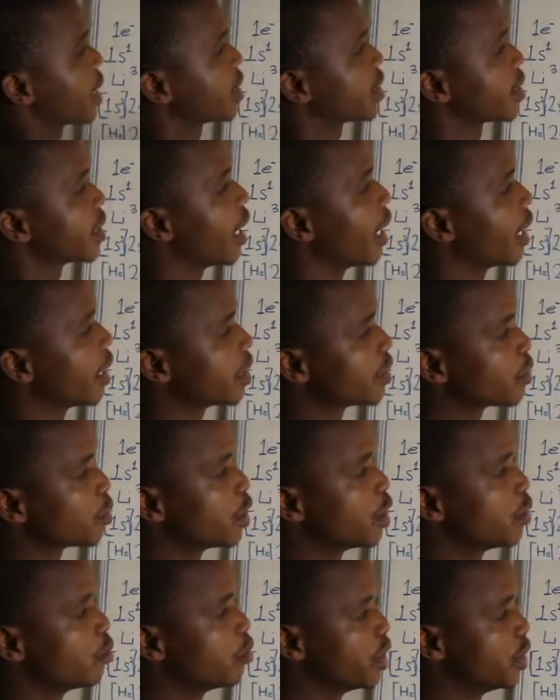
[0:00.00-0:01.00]
side will
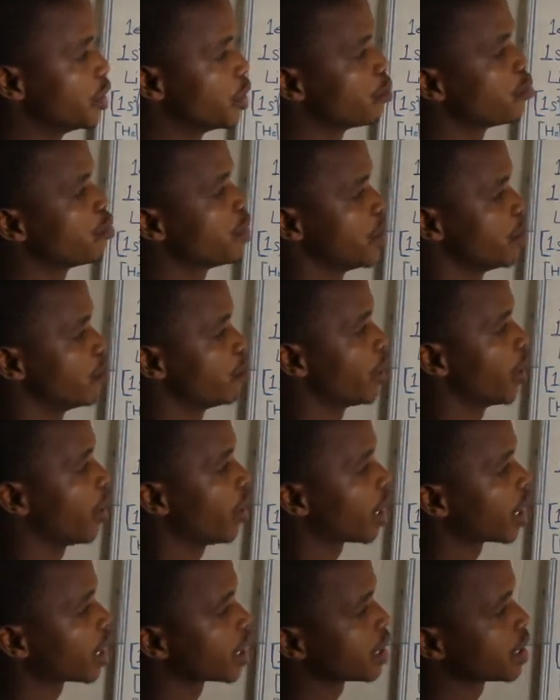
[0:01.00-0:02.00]
be your p
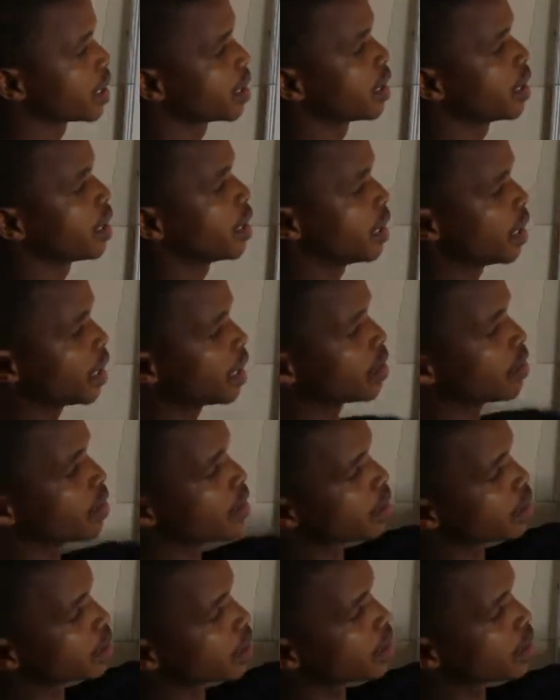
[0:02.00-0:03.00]
block, and then your
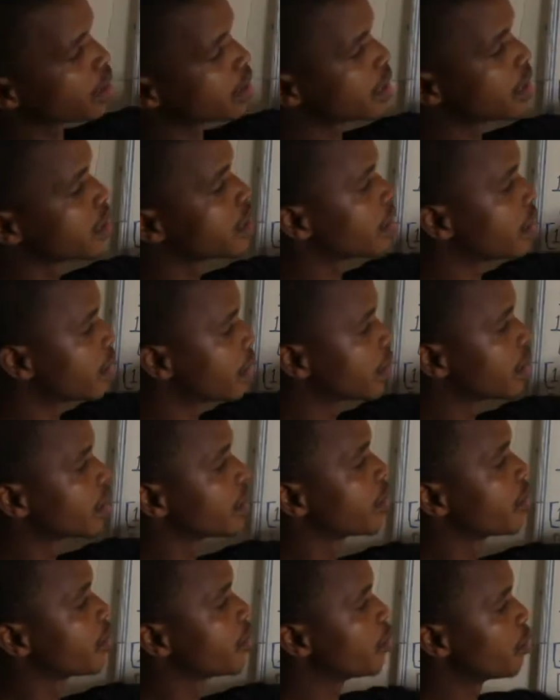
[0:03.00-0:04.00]
transition
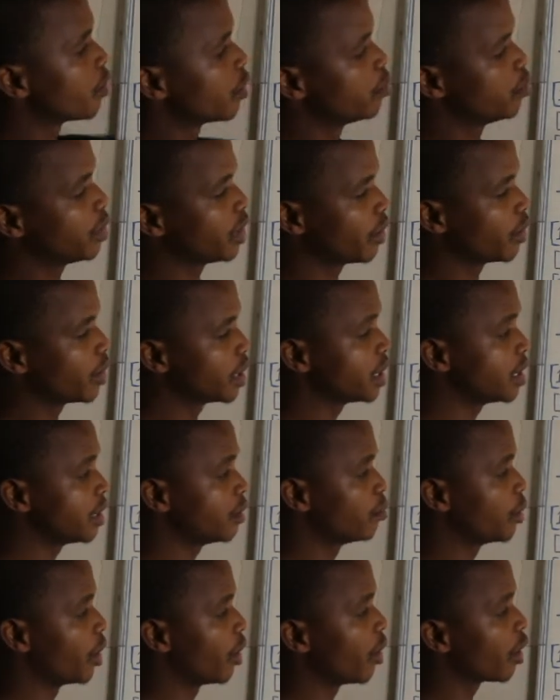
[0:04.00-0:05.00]
will be your d
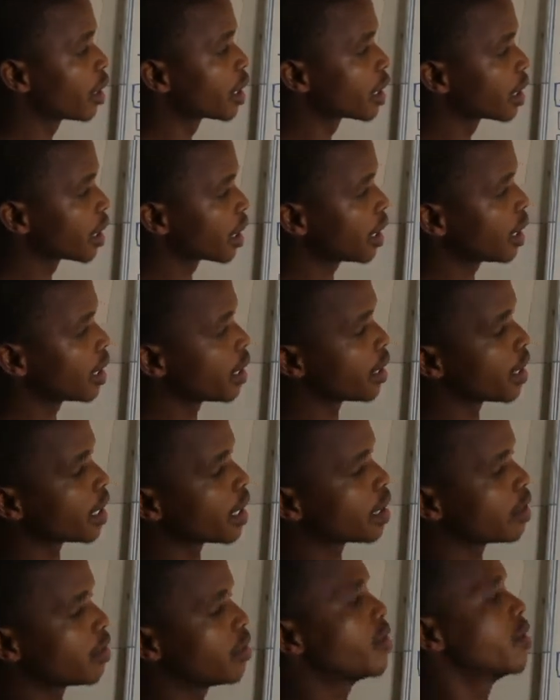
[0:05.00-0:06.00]
block, and
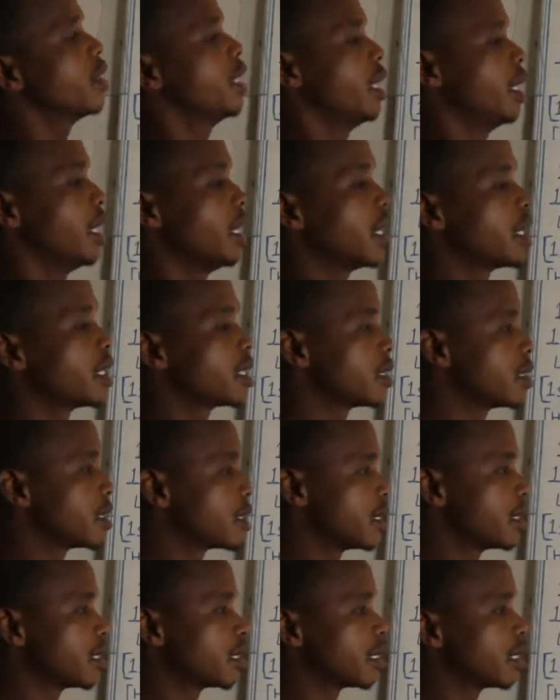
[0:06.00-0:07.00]
then your inner
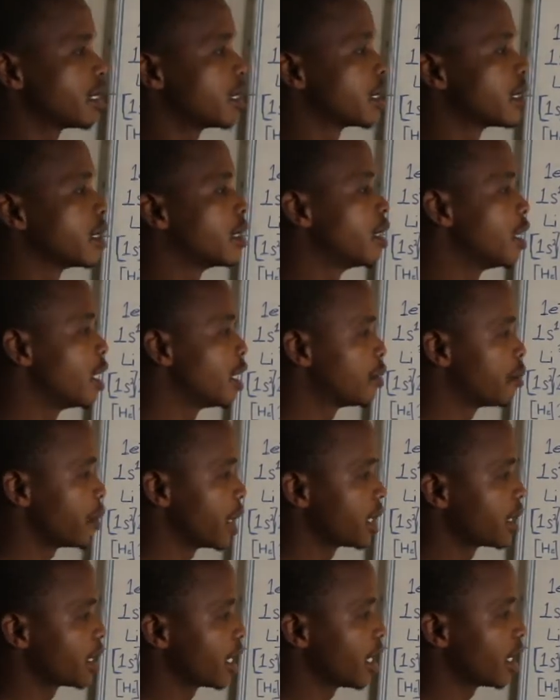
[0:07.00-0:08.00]
transition
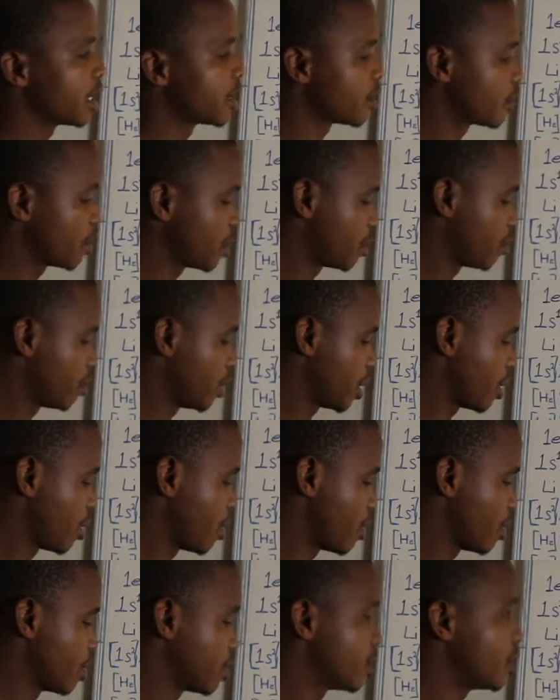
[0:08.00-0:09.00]
metals will be
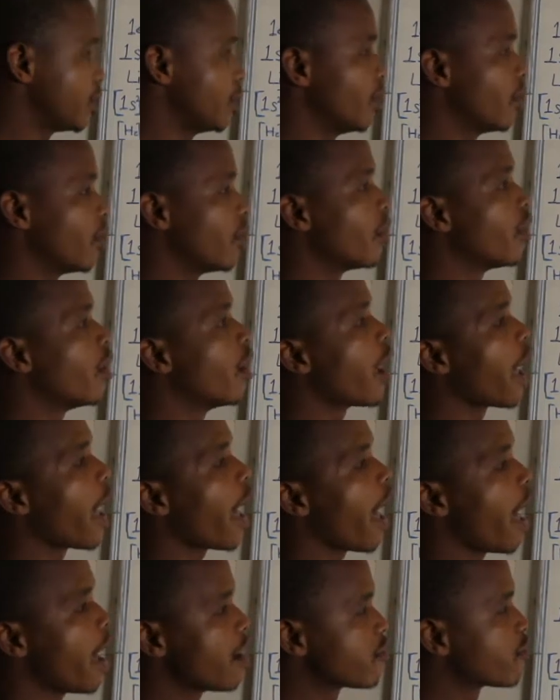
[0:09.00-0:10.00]
called your
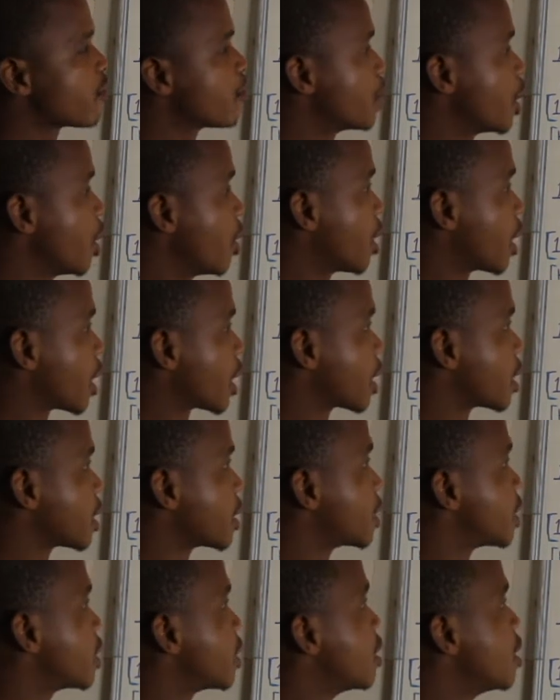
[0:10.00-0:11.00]
f block.
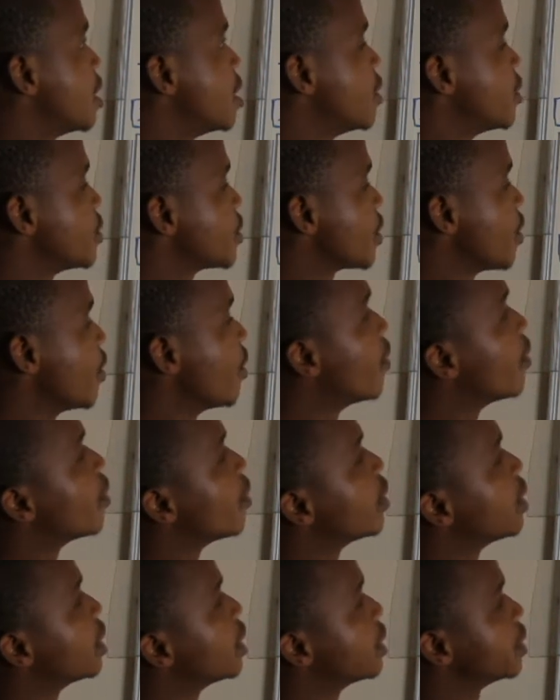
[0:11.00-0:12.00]
So
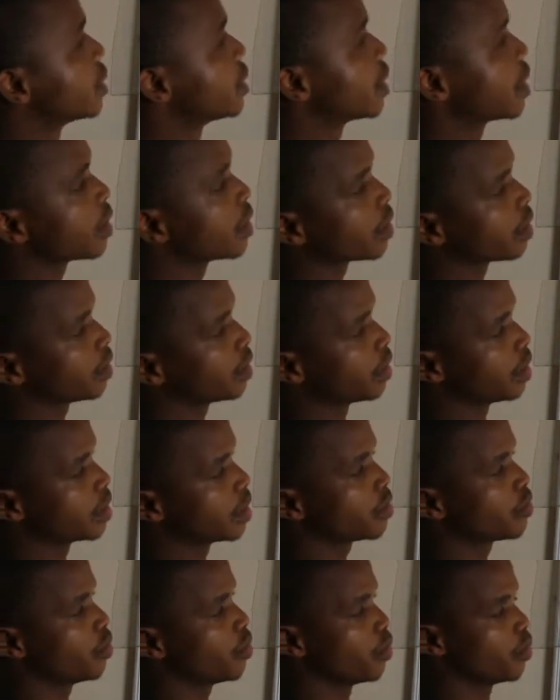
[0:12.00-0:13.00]

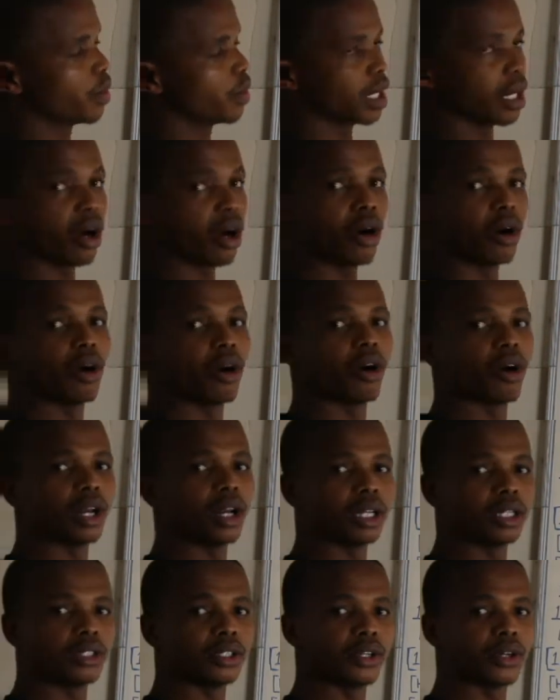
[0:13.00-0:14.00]
this you will all
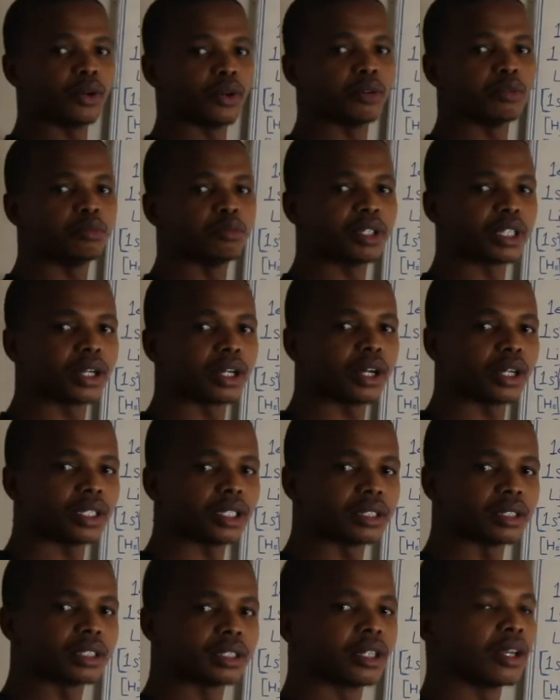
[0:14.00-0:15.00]
know
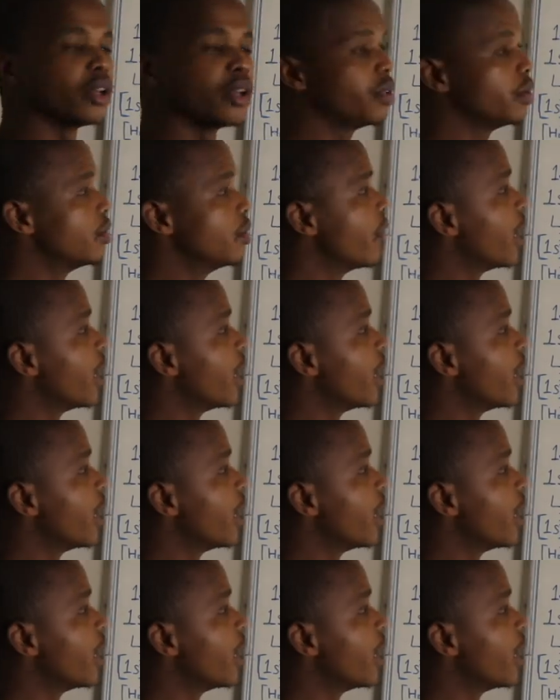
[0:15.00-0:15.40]
because you